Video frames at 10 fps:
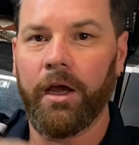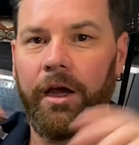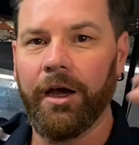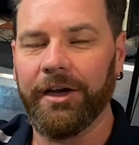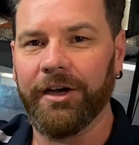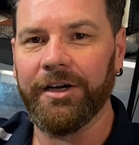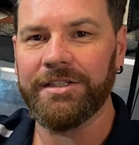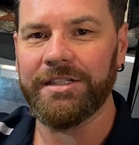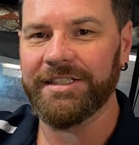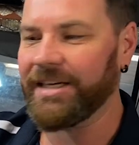Hey guys,
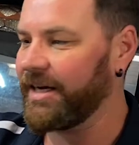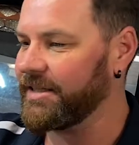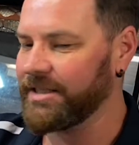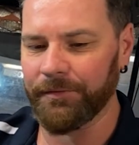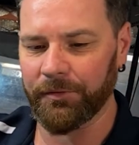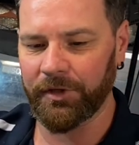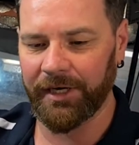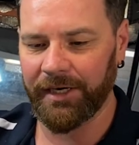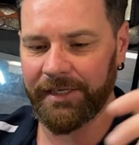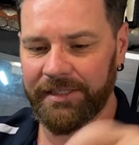it's Tim from
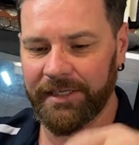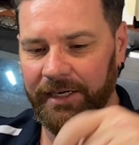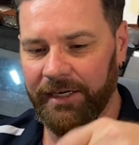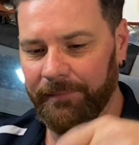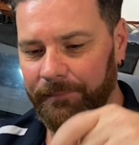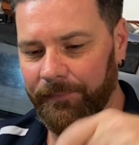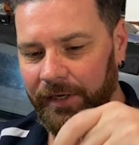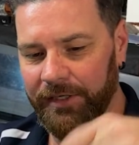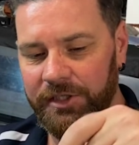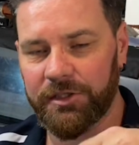Create-A-Lase, and I'm
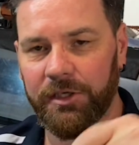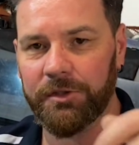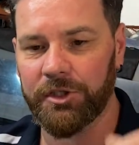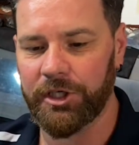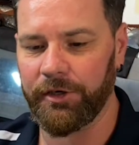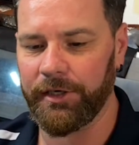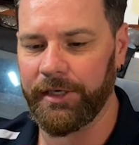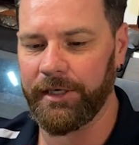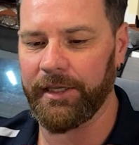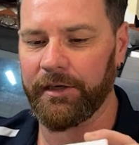just showing you
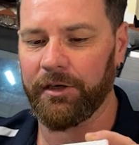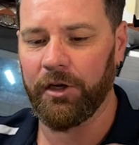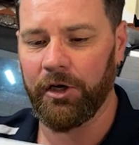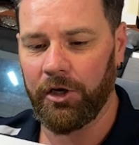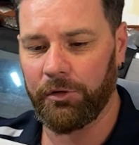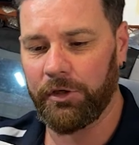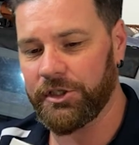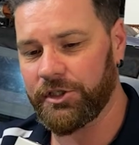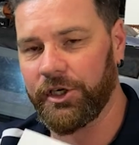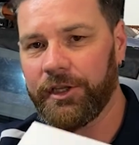here that look what I
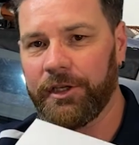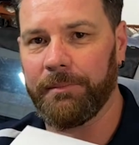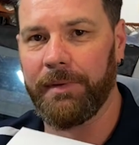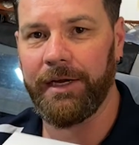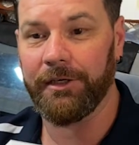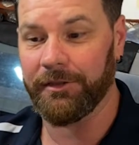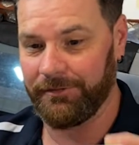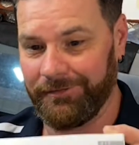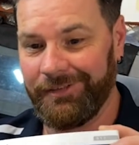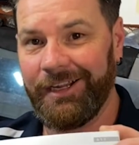just got in the mail.
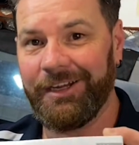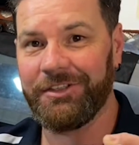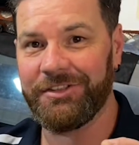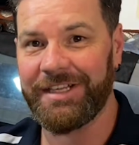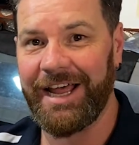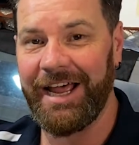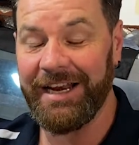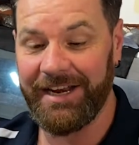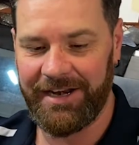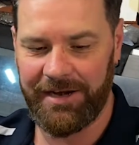How cool is
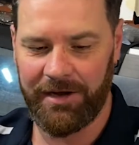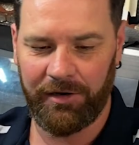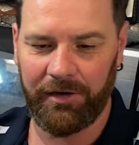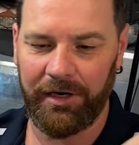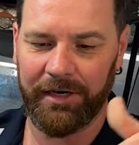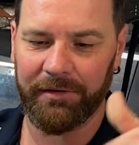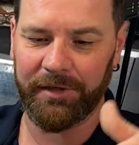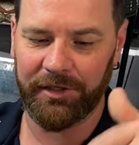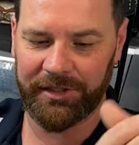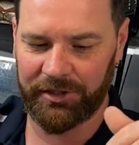that? Right, we've
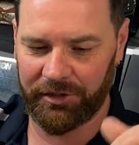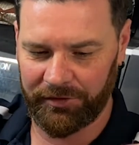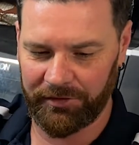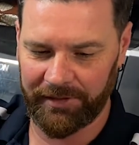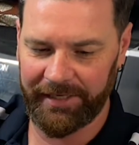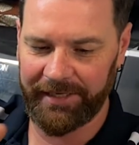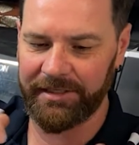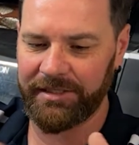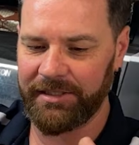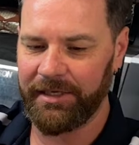got this cool new
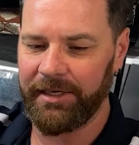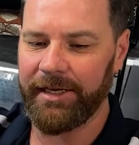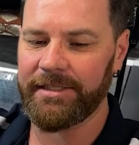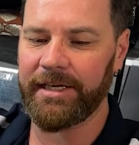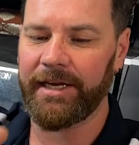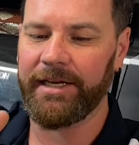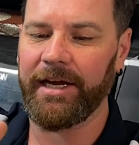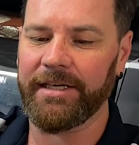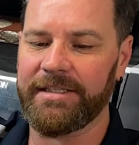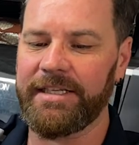lens. It's
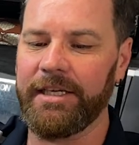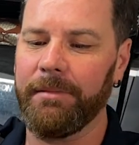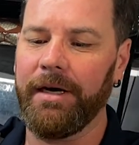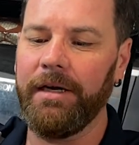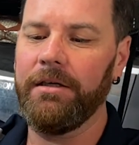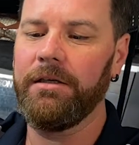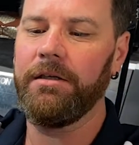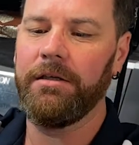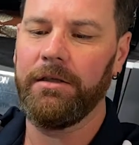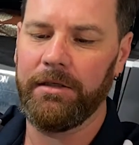a Sigma
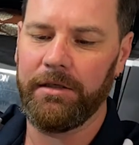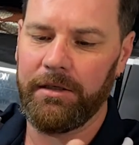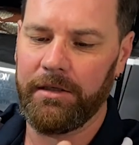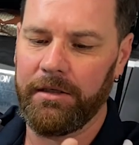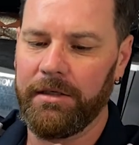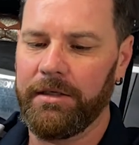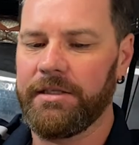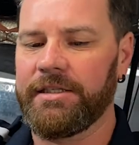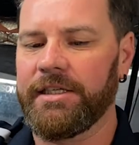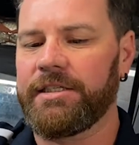
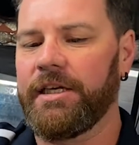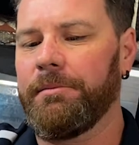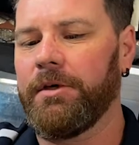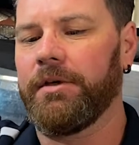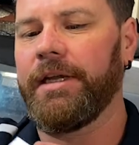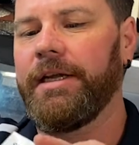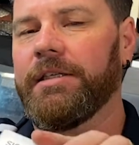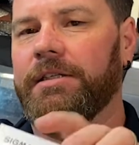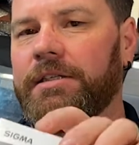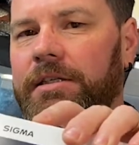16mm
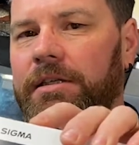lens.